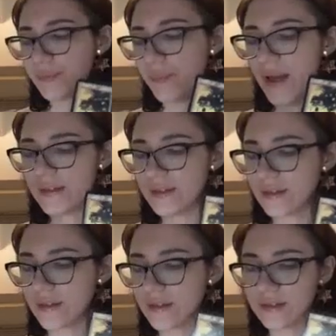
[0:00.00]

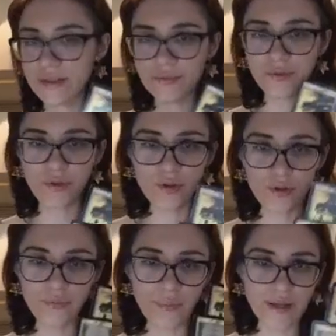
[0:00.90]
Pentacles and 4
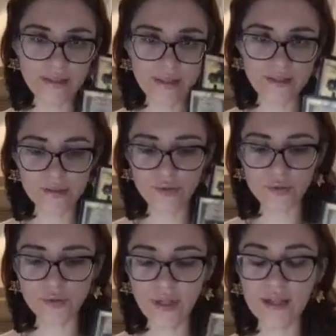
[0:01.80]
of Pentacles, two
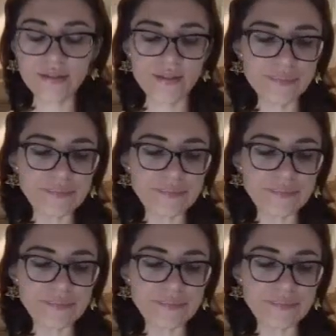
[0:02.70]
together.